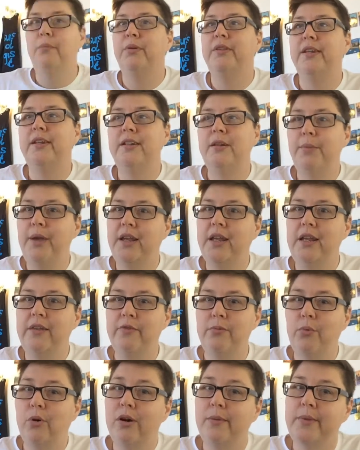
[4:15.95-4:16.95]
But then to make it
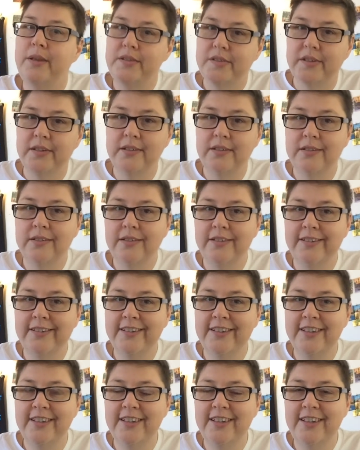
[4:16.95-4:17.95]
even more amazing,
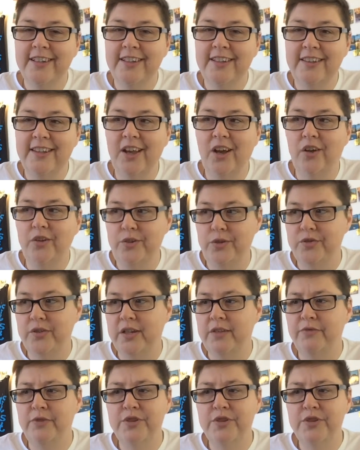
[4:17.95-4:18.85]
they all used it.